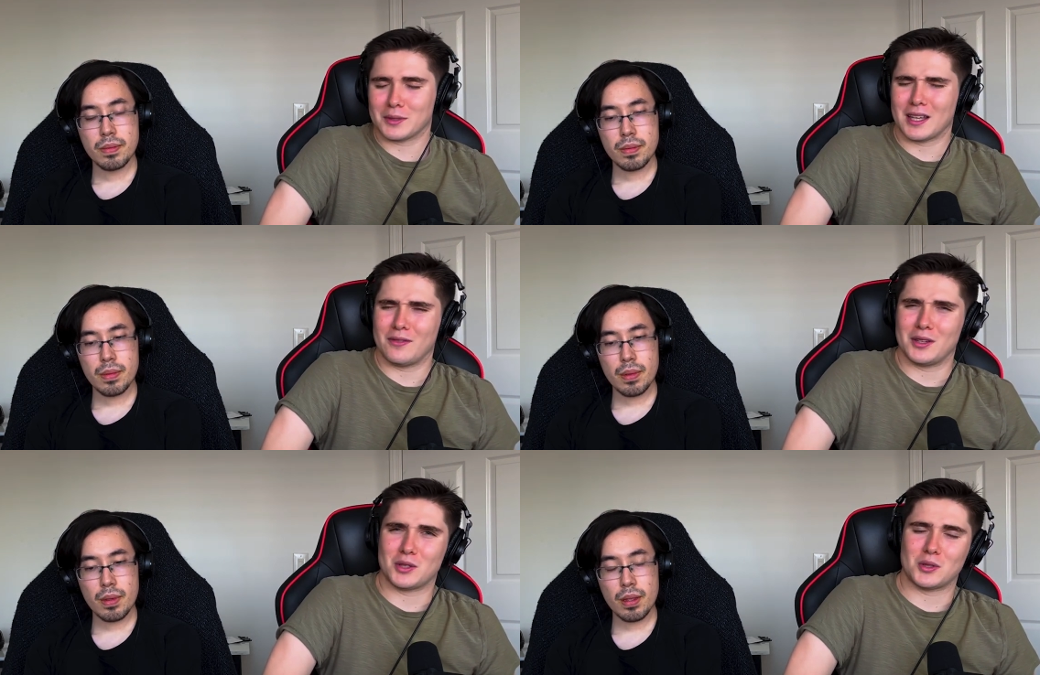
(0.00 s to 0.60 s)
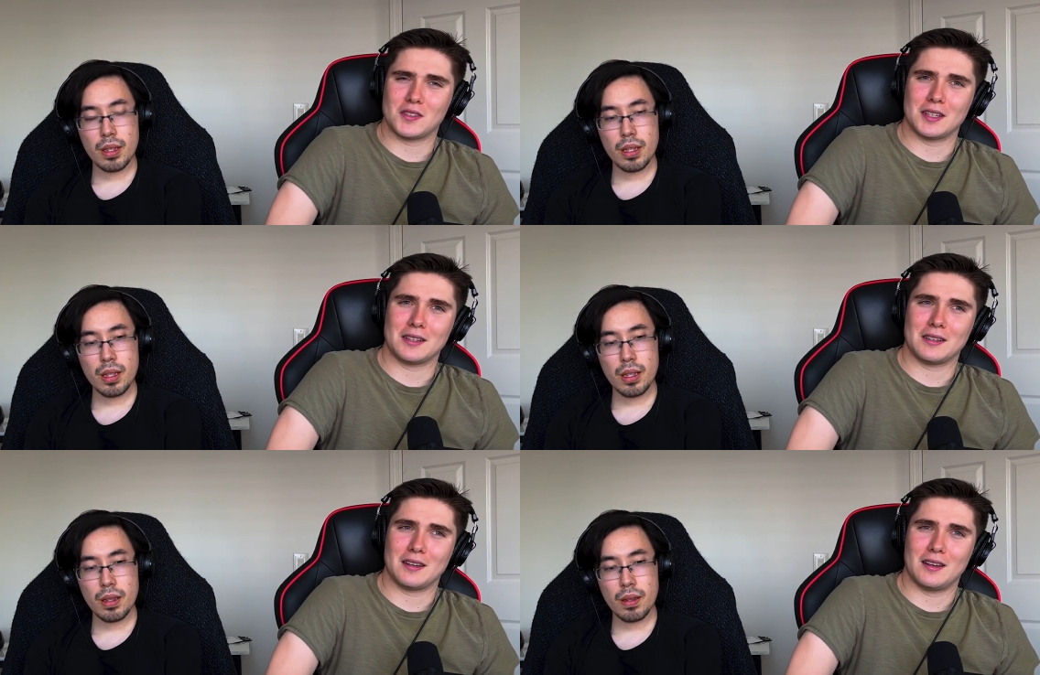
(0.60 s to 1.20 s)
Speaker 1: kind of an
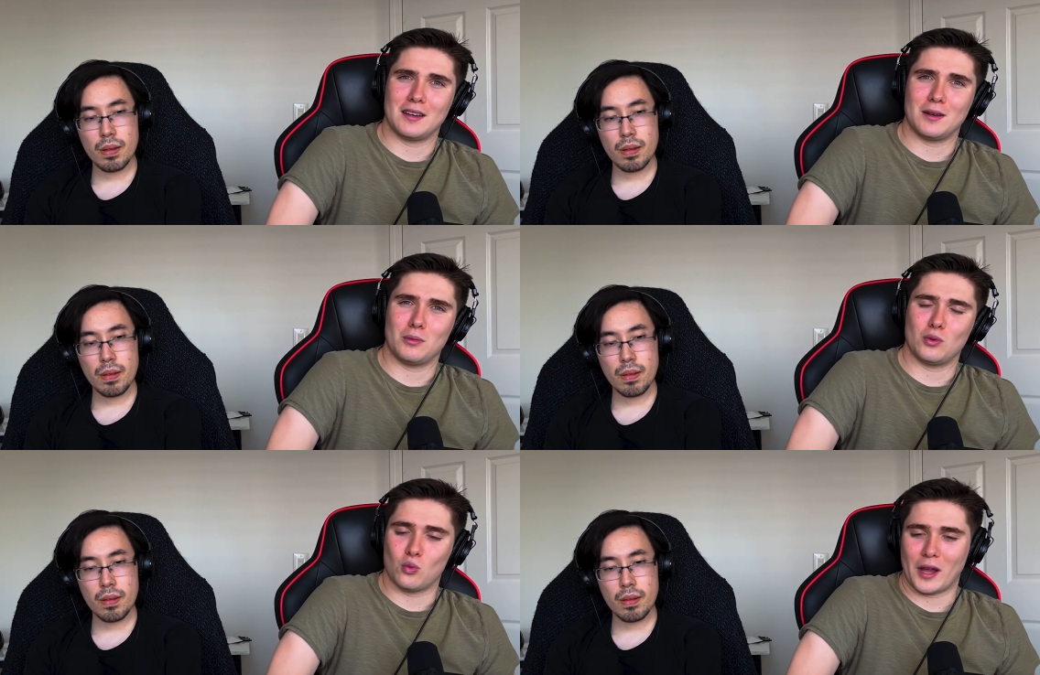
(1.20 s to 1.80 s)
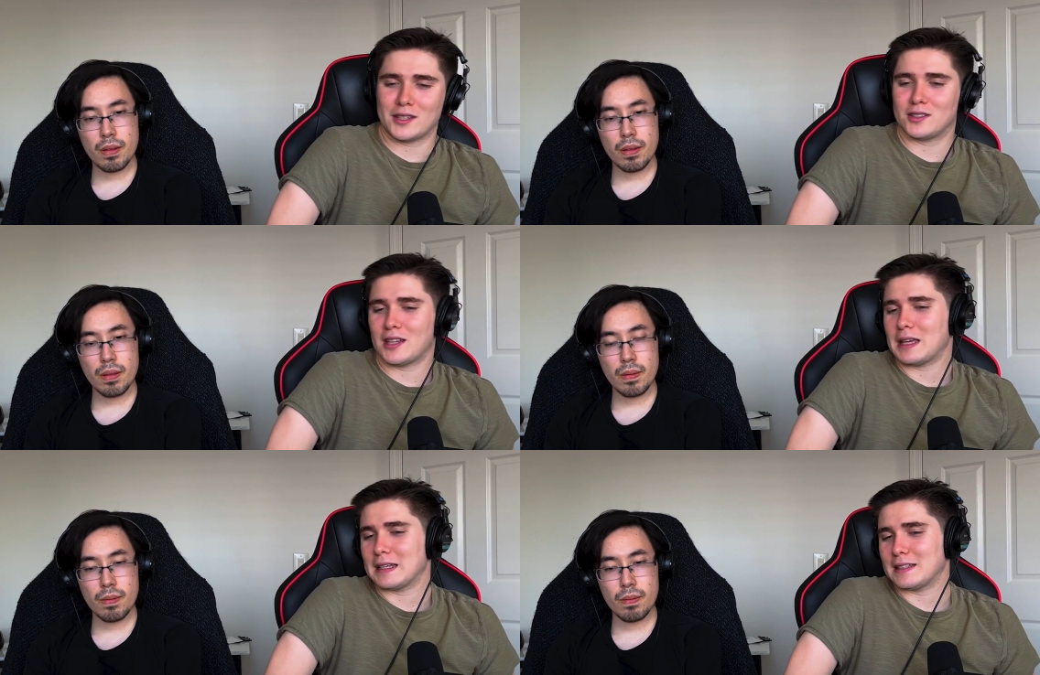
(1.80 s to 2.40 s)
interesting um, way to
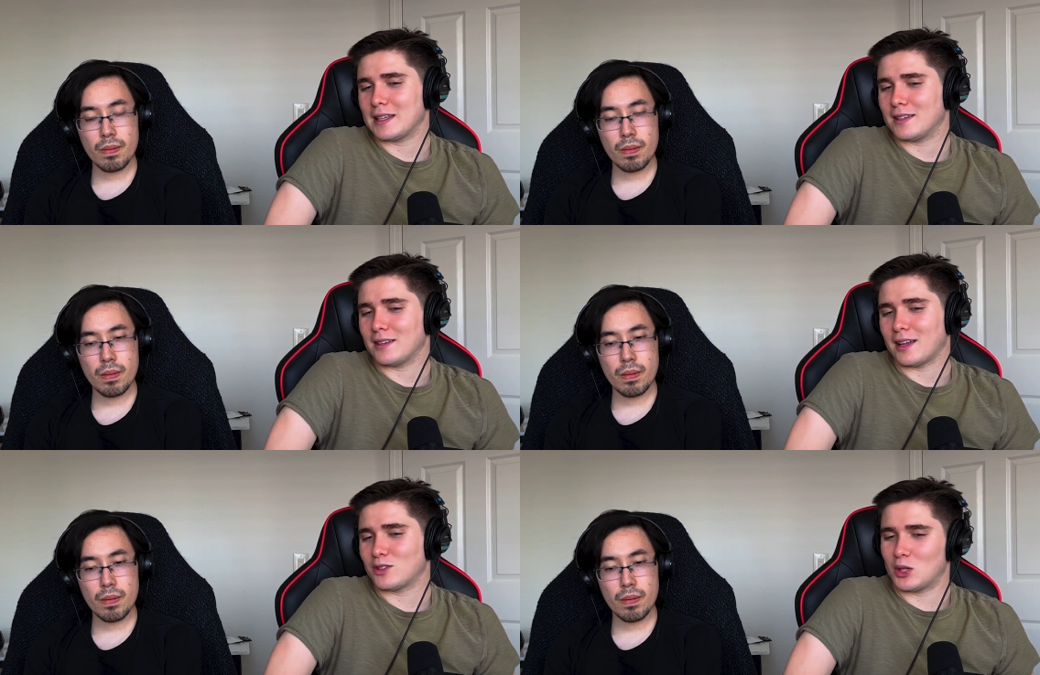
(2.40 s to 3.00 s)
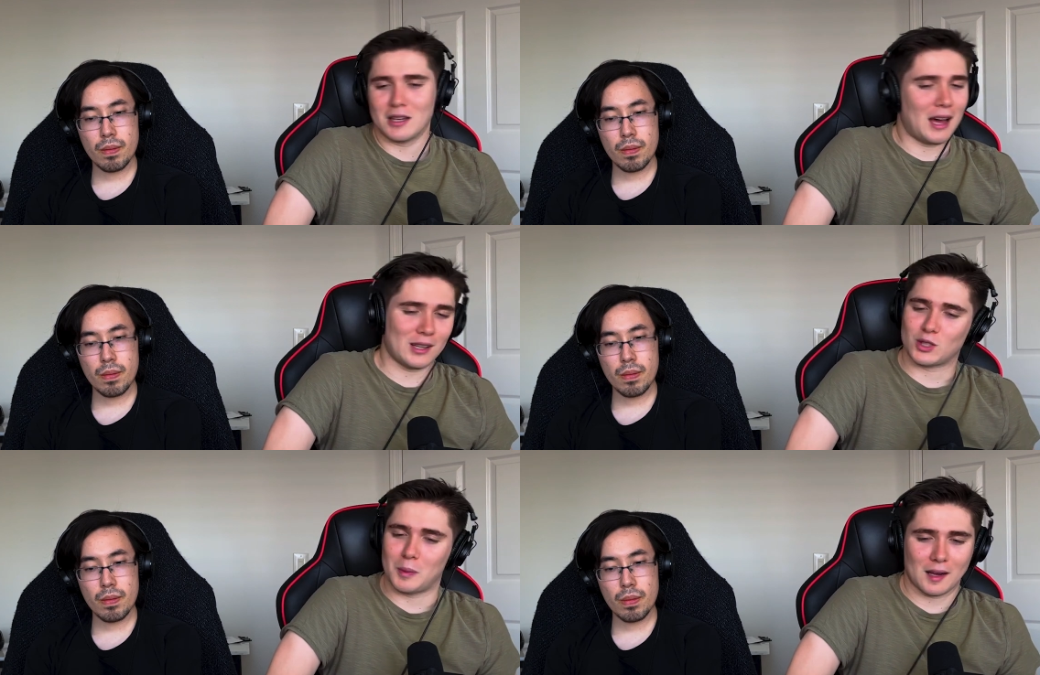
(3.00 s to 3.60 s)
take it, and I did
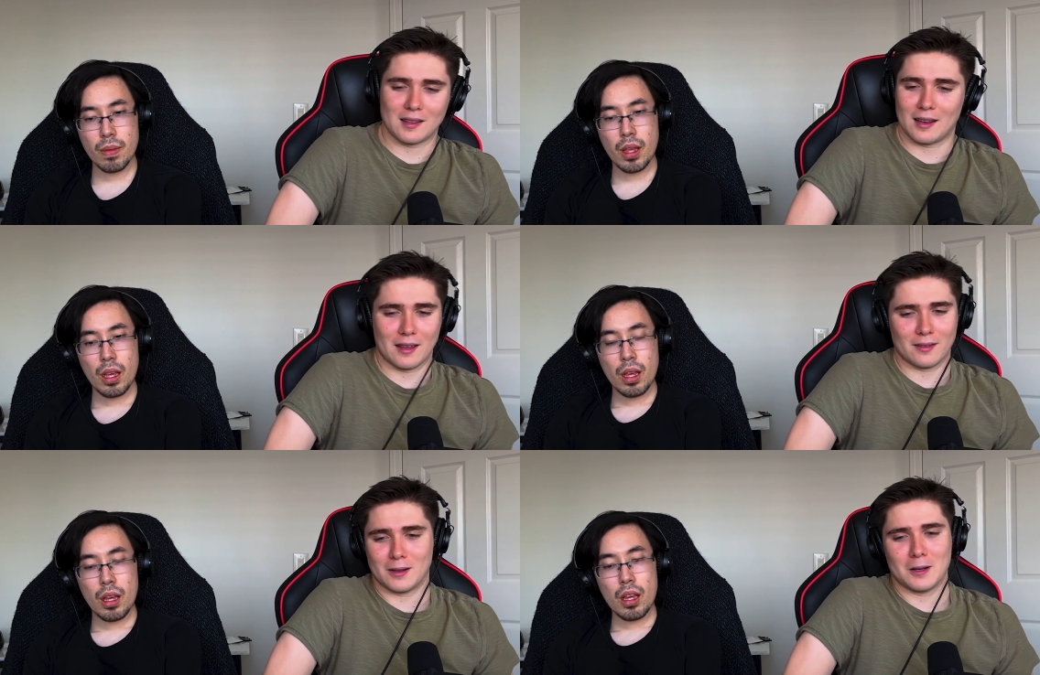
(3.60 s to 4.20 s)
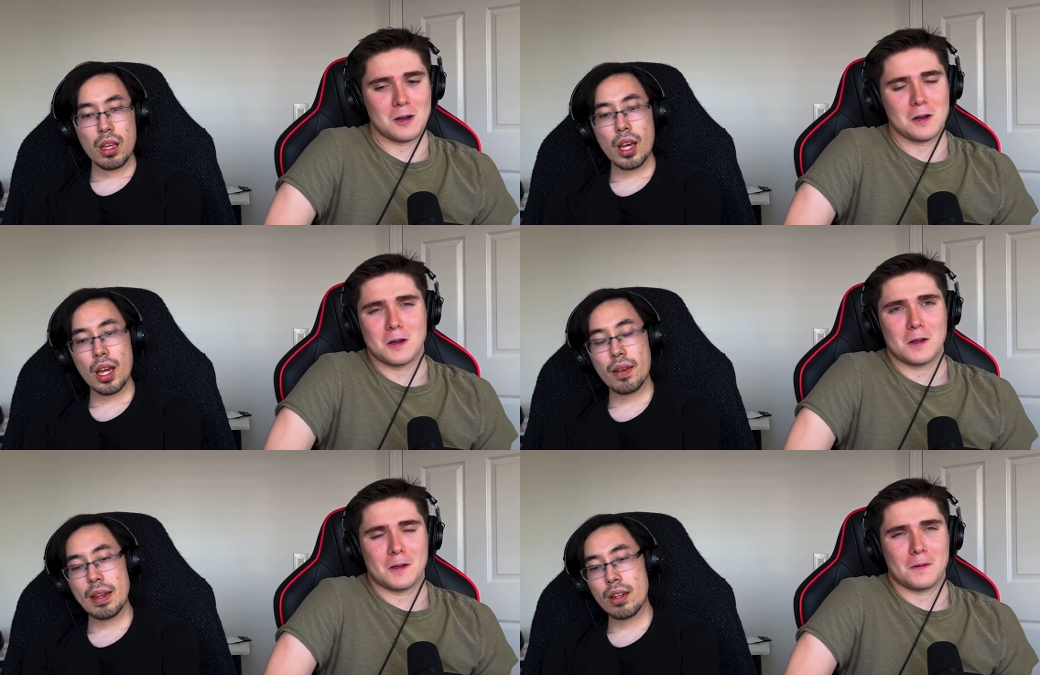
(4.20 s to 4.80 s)
not expect that either.
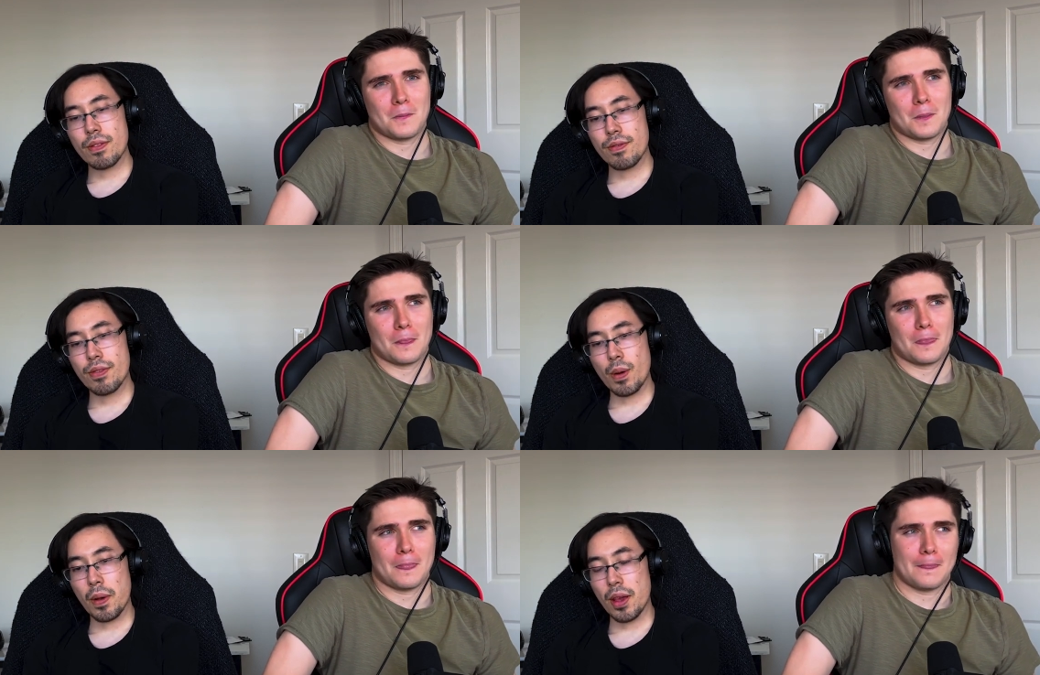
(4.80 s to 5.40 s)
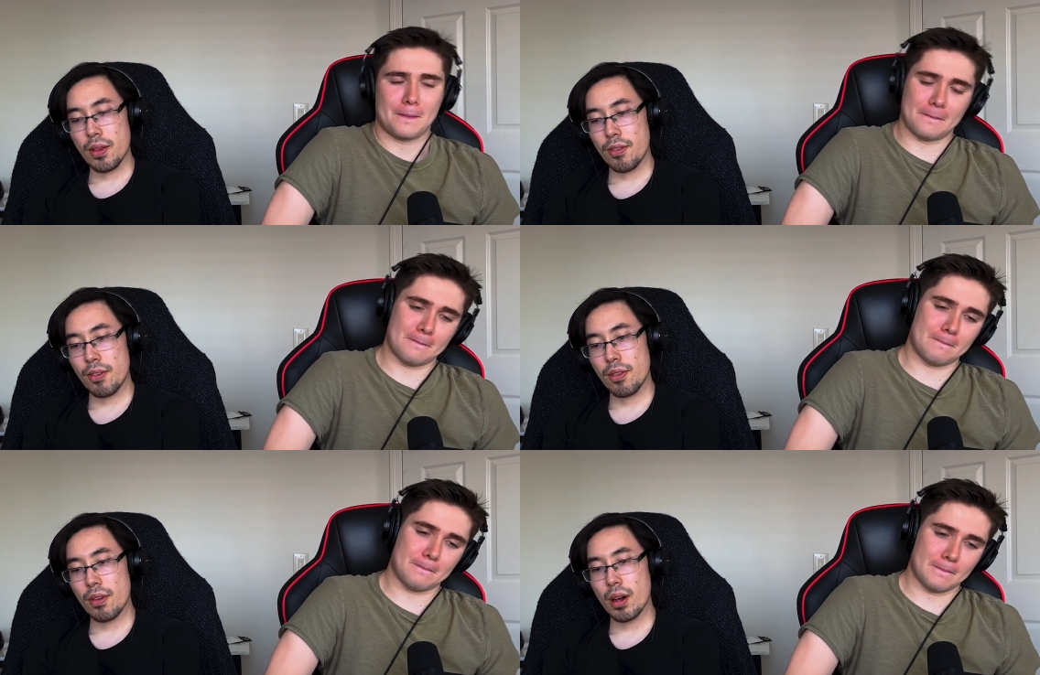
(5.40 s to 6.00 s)
Speaker 2: Yeah, even to
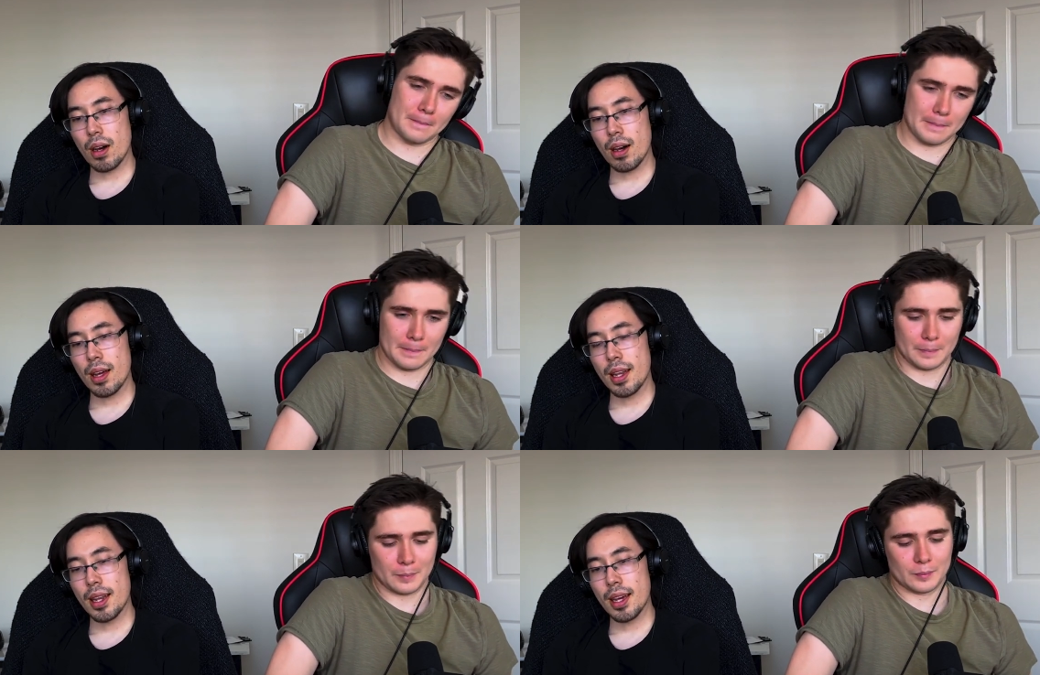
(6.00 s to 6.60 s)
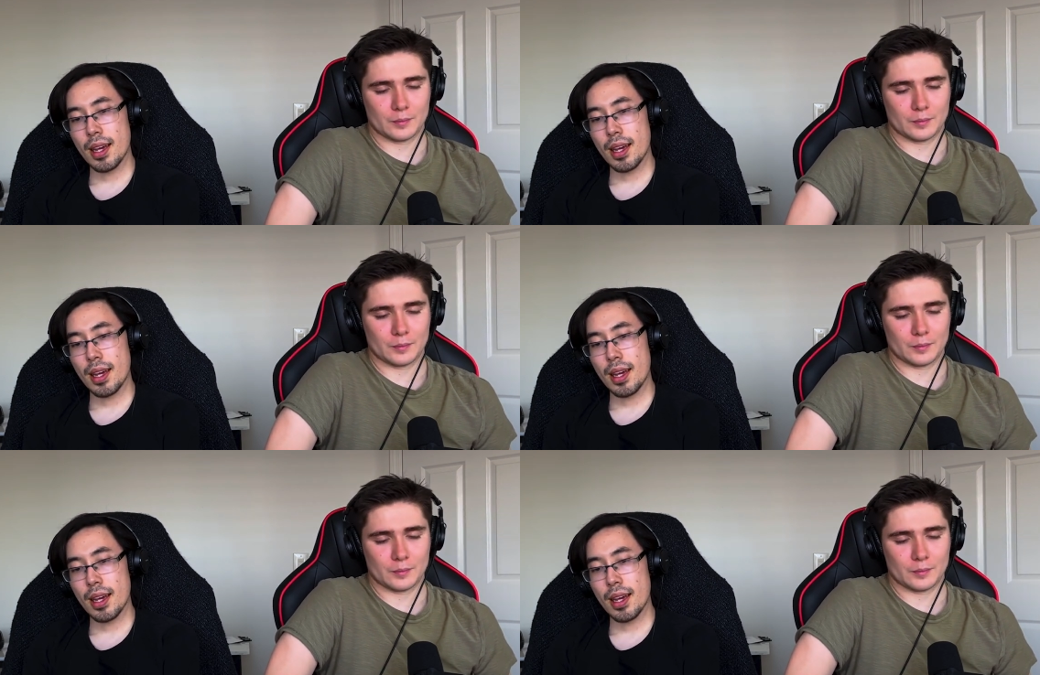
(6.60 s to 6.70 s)
focus on